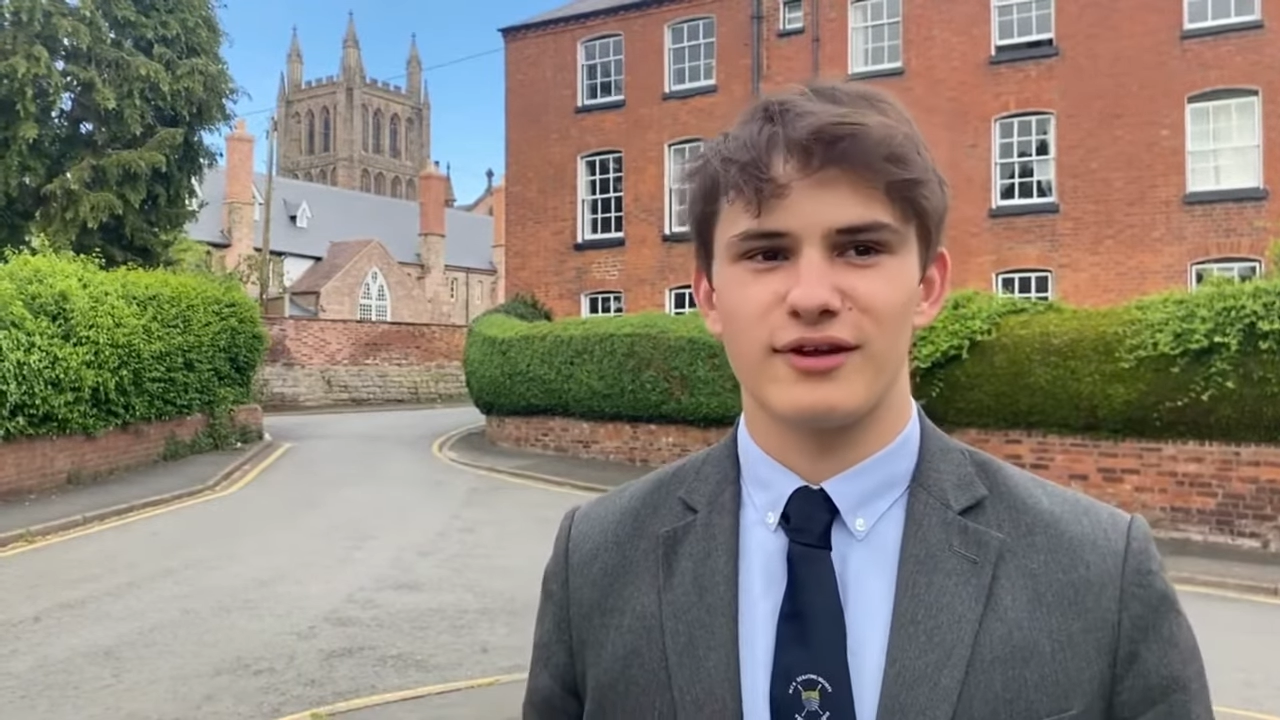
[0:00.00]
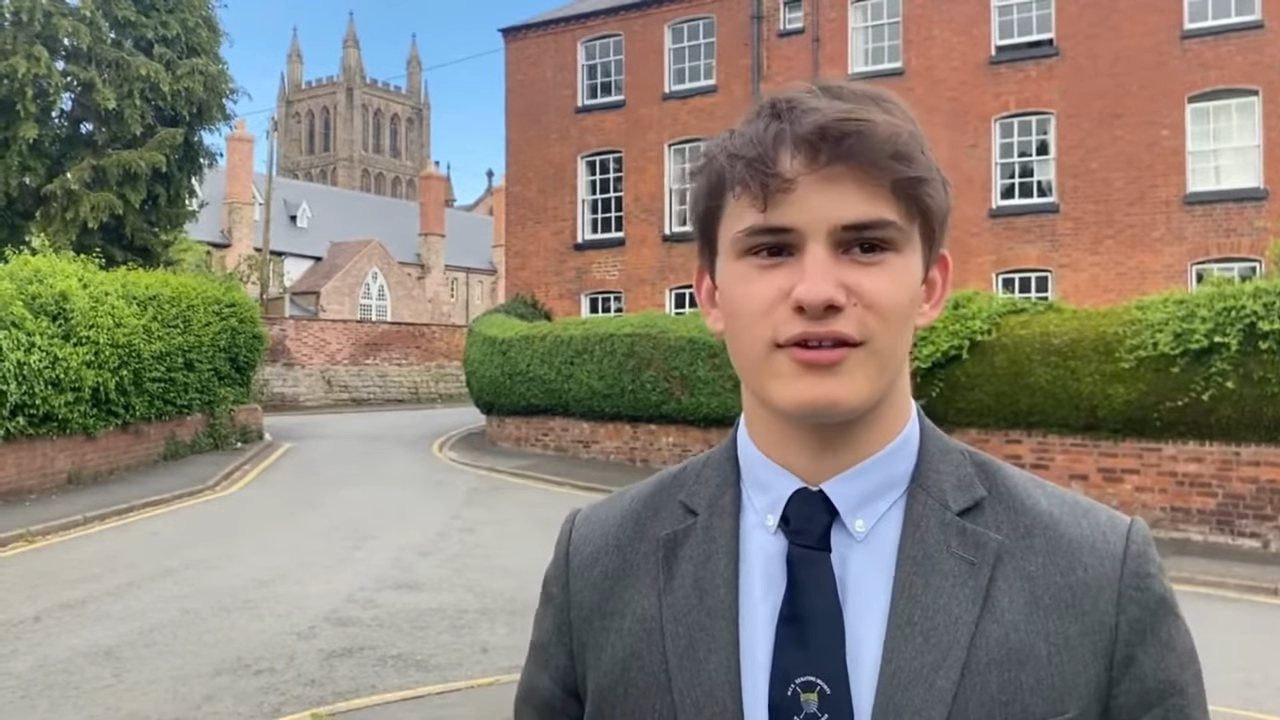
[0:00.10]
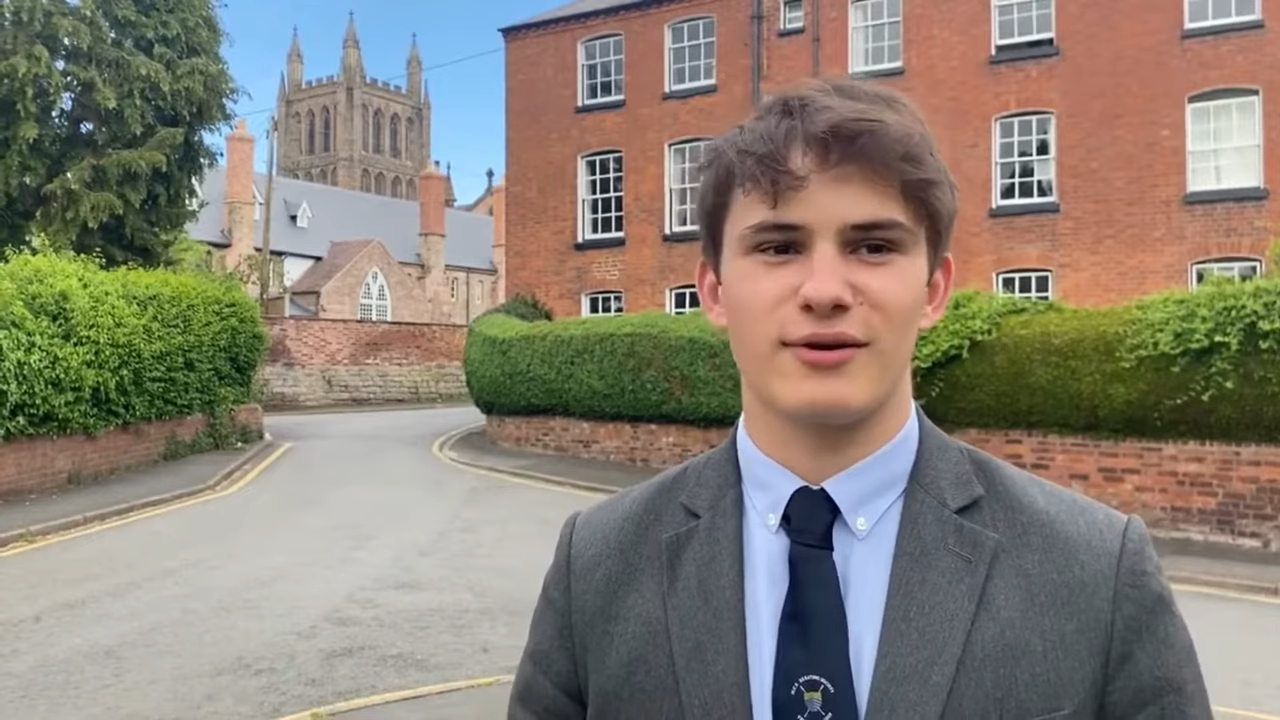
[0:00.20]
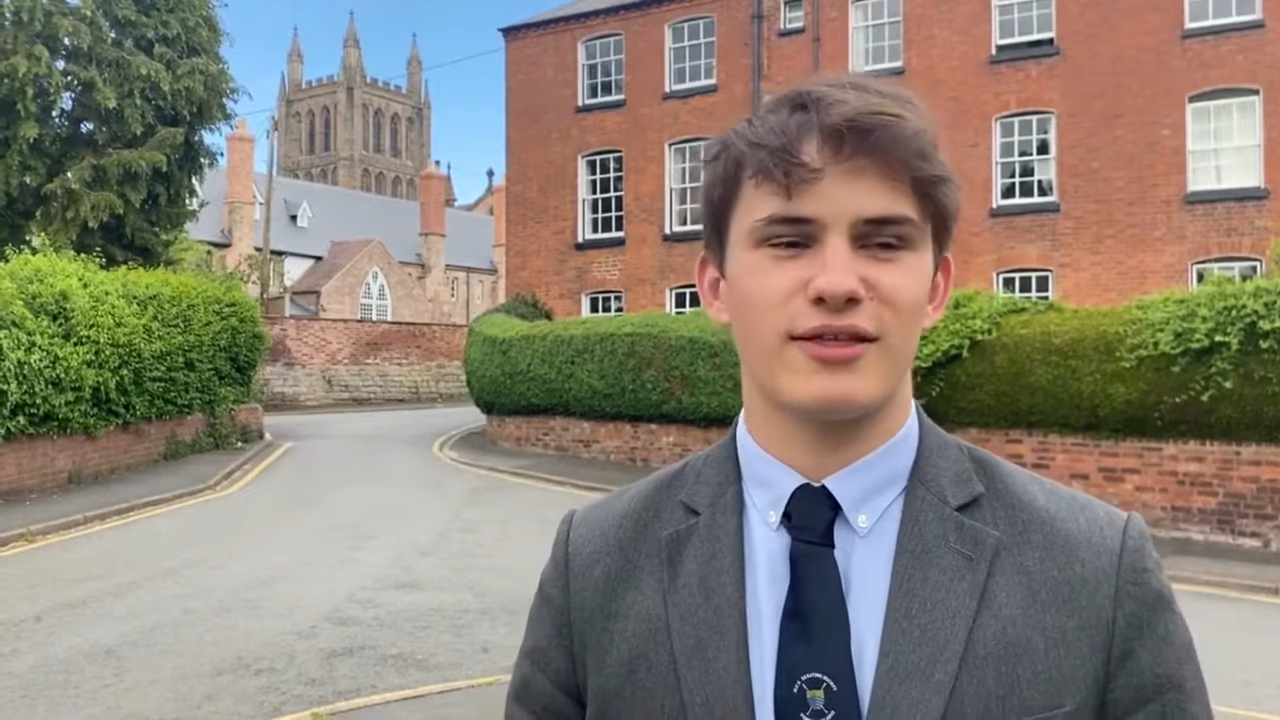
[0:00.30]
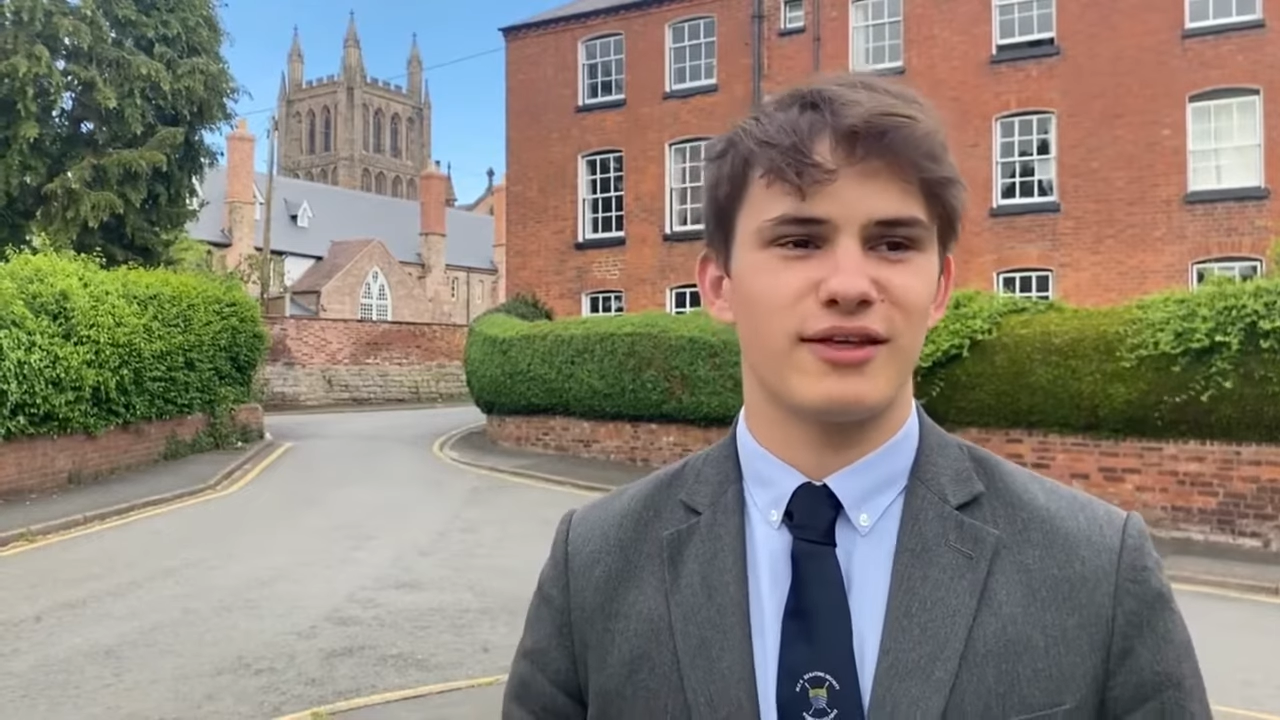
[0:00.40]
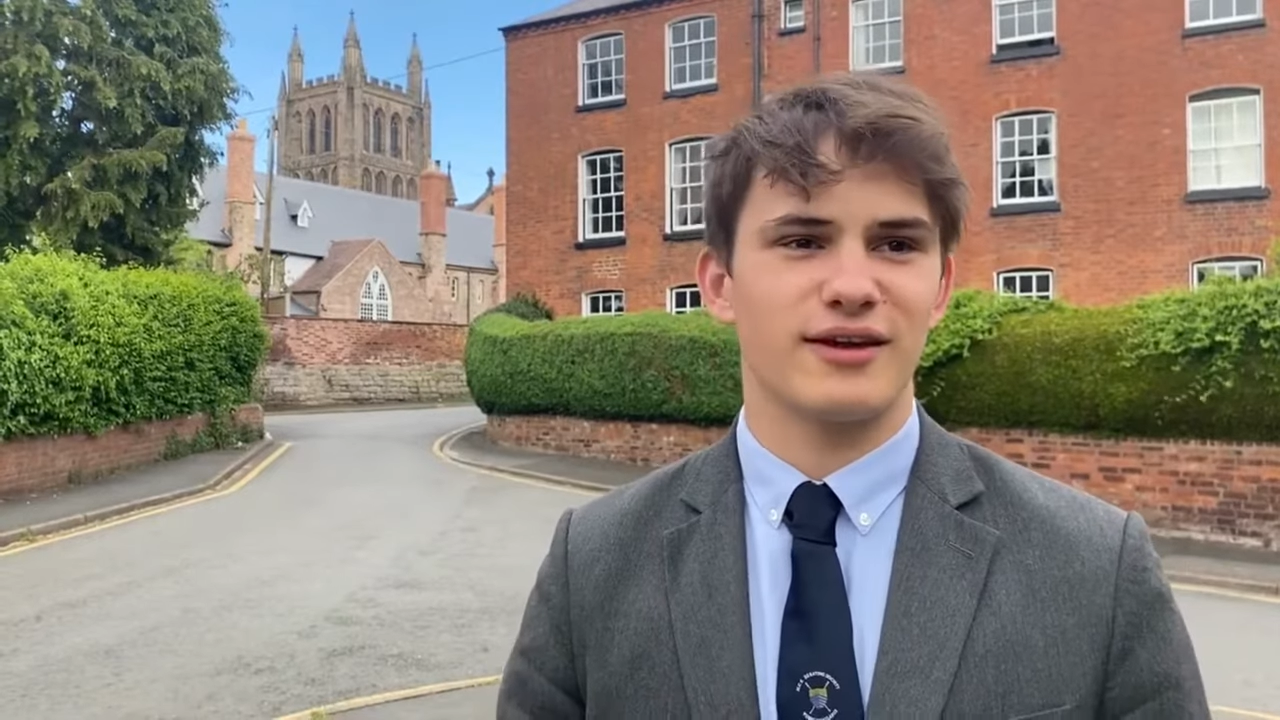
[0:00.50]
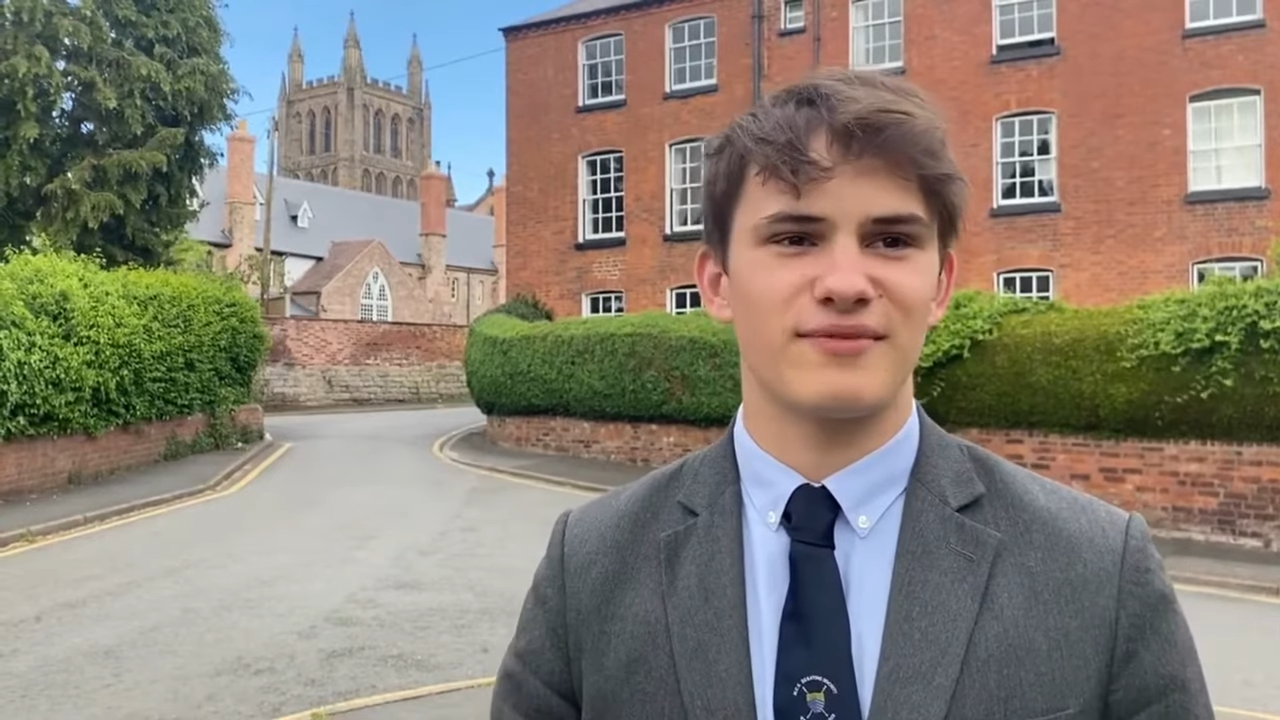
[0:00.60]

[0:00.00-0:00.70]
so I think